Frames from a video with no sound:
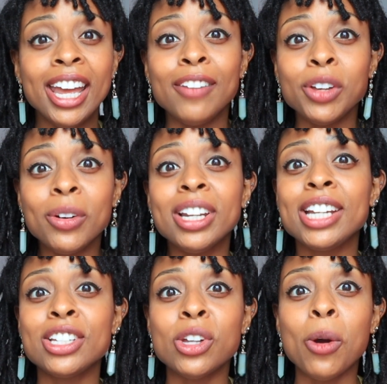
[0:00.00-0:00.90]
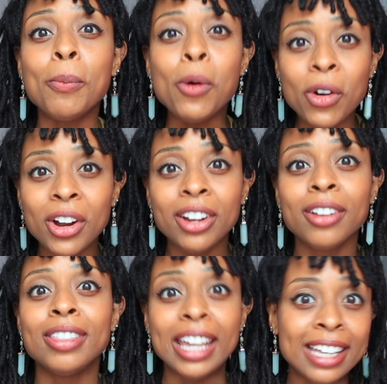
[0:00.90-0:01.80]
If you would like to know more
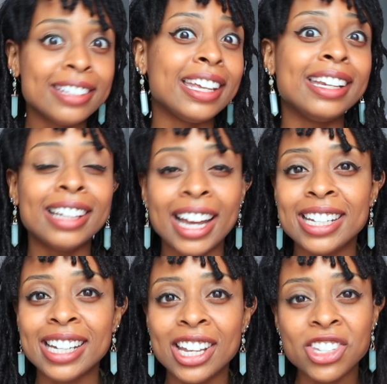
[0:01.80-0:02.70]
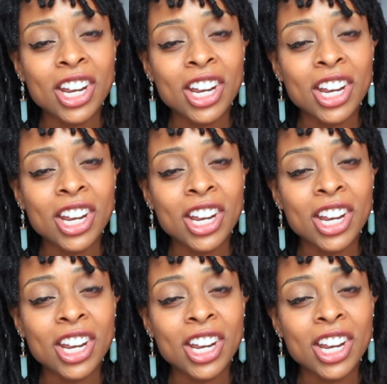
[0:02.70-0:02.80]
things Enlightize,